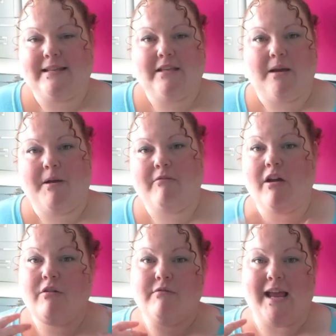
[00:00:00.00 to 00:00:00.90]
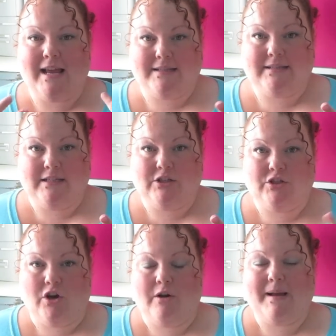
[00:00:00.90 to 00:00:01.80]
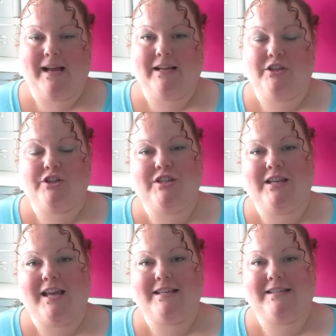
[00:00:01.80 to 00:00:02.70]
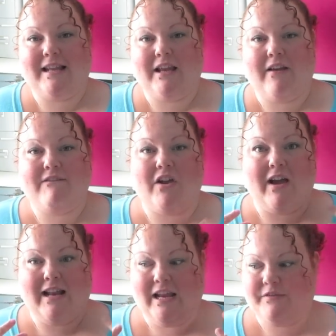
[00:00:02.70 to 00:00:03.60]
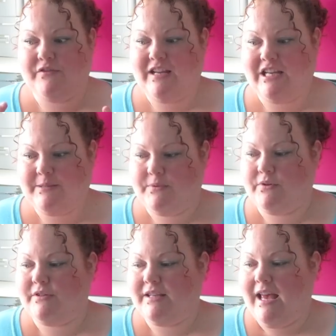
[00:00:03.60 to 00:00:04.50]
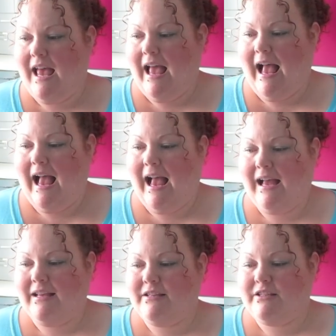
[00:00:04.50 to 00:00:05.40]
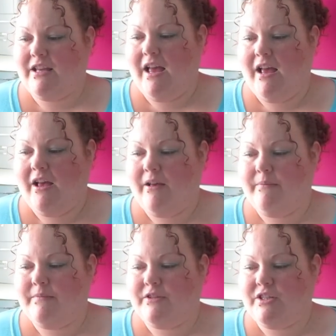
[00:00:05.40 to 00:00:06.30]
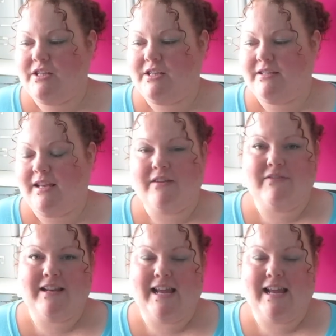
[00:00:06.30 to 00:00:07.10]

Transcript: set up her own Etsy shop and she is selling fly leaves for dashboards and um, she's a lovely